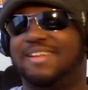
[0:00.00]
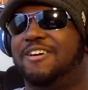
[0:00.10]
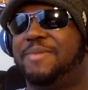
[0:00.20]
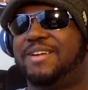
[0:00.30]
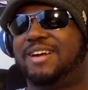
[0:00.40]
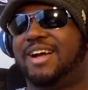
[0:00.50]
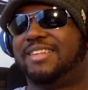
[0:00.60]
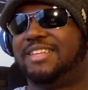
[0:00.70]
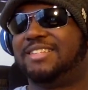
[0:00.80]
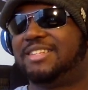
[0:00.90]
Oh my
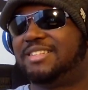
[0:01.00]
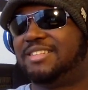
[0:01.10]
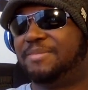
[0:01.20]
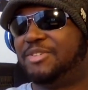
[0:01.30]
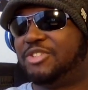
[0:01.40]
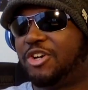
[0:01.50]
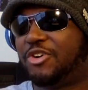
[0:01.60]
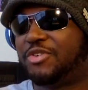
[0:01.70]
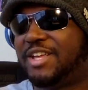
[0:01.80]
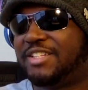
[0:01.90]
god, this is the
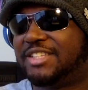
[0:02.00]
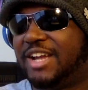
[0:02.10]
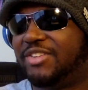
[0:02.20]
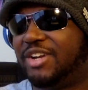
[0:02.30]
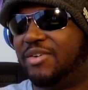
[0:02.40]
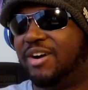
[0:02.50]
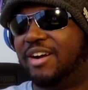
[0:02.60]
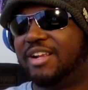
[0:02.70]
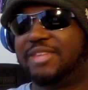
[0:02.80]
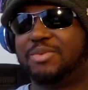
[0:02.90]
Mushoku Tensei done
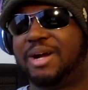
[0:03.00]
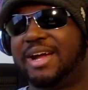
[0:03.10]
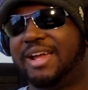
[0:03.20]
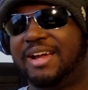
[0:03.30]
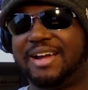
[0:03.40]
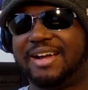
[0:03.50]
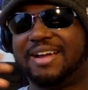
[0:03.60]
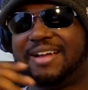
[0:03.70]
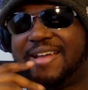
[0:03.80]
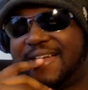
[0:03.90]
wrong. That's why
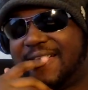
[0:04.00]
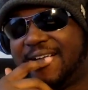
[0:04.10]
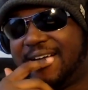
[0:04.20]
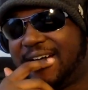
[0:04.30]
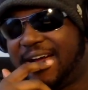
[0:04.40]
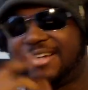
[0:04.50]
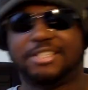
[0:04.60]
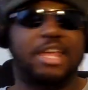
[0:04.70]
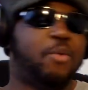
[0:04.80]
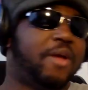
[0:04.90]
I
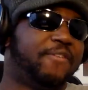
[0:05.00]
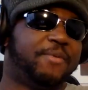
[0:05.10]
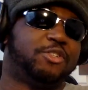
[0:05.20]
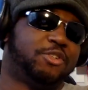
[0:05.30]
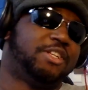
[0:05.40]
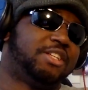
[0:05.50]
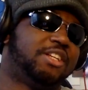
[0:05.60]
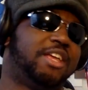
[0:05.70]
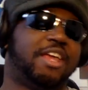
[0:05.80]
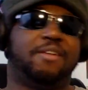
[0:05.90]
just can't wait for Mushoku Tensei
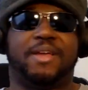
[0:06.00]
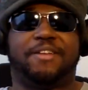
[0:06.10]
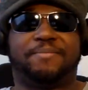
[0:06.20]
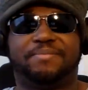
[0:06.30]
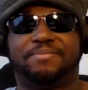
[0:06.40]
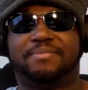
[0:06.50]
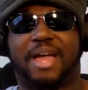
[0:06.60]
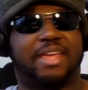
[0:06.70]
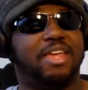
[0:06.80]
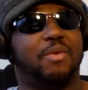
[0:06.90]
to get animated.
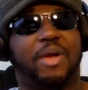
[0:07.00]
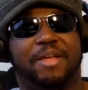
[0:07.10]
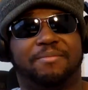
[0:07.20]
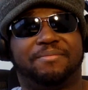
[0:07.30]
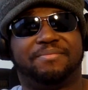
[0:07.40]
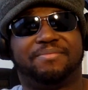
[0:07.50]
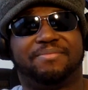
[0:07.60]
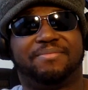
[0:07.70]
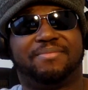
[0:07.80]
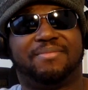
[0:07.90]
I can't wait.
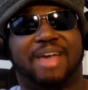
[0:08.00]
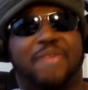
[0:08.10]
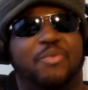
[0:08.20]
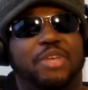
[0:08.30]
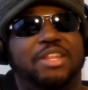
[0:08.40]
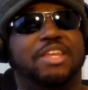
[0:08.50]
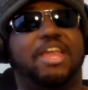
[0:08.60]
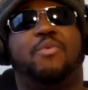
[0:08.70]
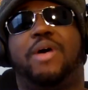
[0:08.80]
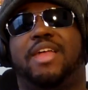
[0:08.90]
I really
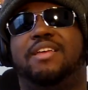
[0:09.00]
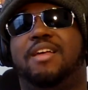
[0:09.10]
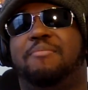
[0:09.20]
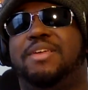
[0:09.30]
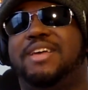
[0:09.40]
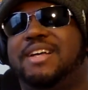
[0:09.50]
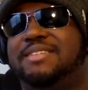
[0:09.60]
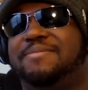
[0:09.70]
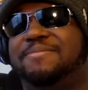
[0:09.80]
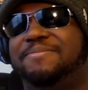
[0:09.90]
can't wait.
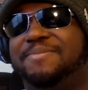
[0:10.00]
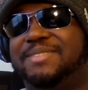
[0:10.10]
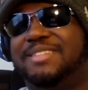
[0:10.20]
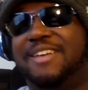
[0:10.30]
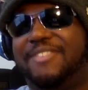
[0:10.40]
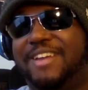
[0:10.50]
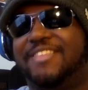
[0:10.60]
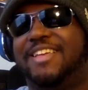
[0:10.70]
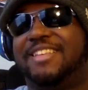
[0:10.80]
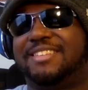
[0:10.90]
Because of stuff
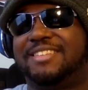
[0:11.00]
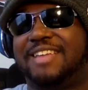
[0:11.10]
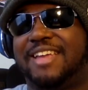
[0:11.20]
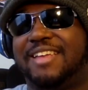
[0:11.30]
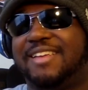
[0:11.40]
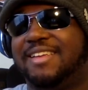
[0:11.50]
like this, it's like,